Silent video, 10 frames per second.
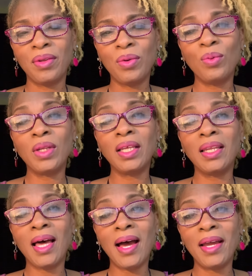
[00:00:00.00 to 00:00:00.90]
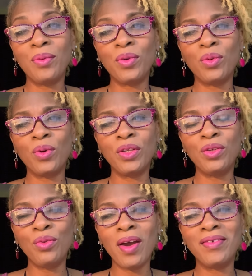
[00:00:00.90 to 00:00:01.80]
will align with what
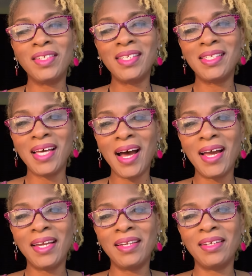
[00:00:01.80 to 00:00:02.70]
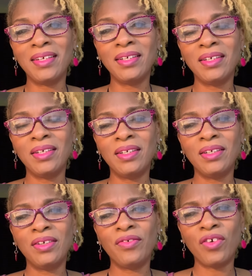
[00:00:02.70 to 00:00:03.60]
you have designed
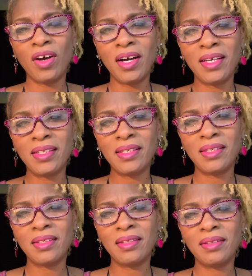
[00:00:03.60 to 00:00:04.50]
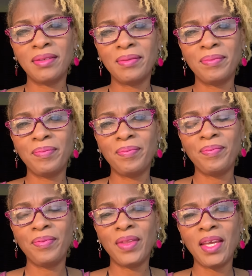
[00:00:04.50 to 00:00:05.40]
for us.
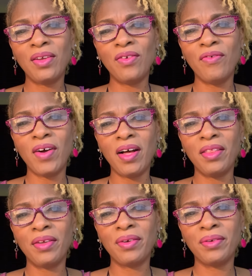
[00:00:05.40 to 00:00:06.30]
Thank you, Father.